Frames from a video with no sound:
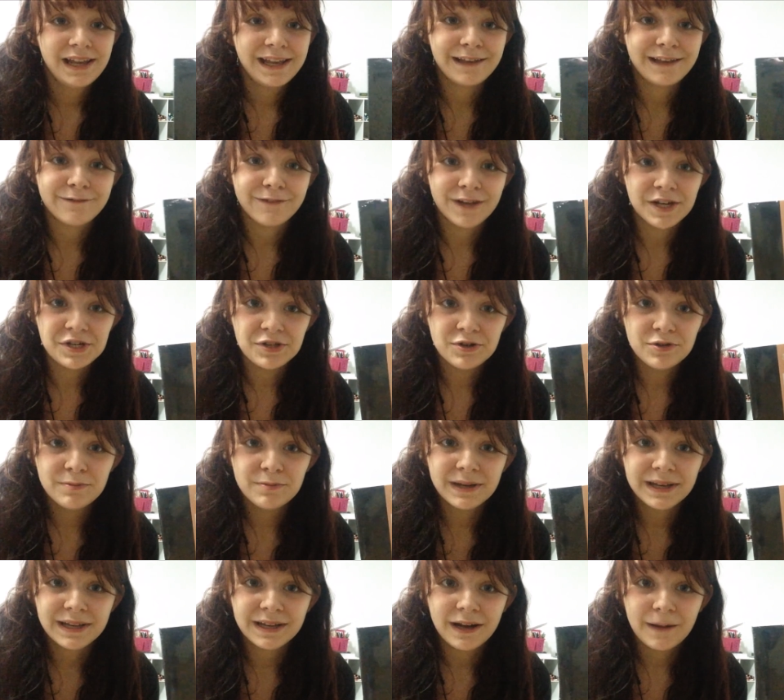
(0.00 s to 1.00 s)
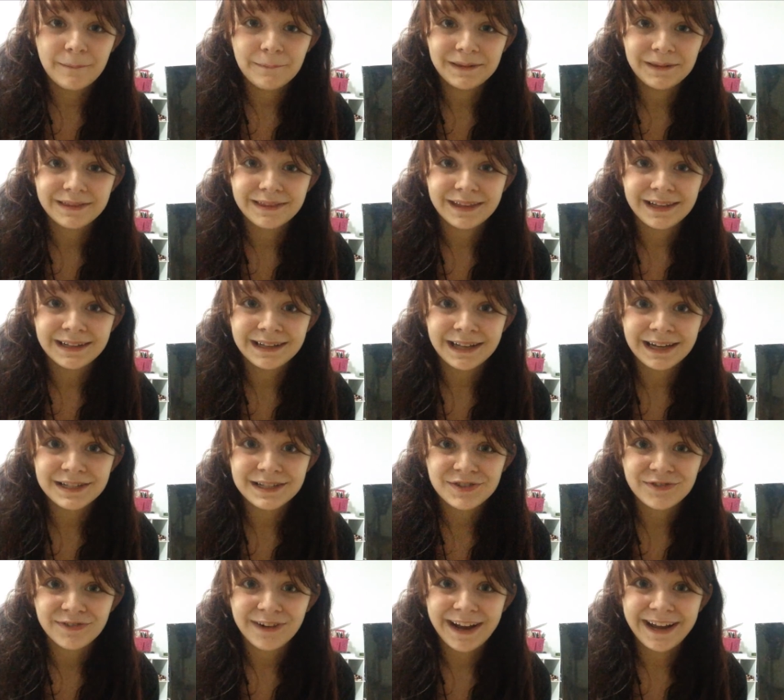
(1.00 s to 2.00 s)
If I do pick it up and think that
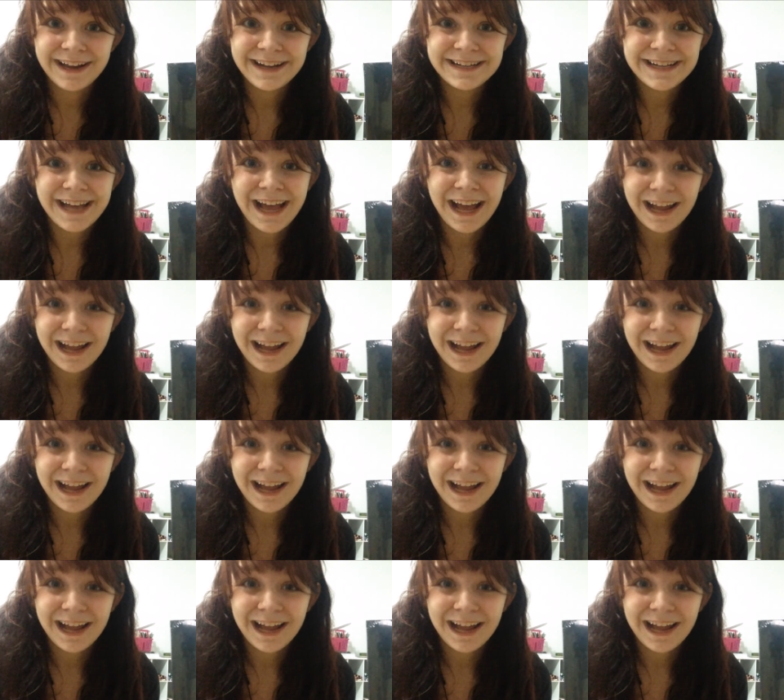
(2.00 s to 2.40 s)
it's right,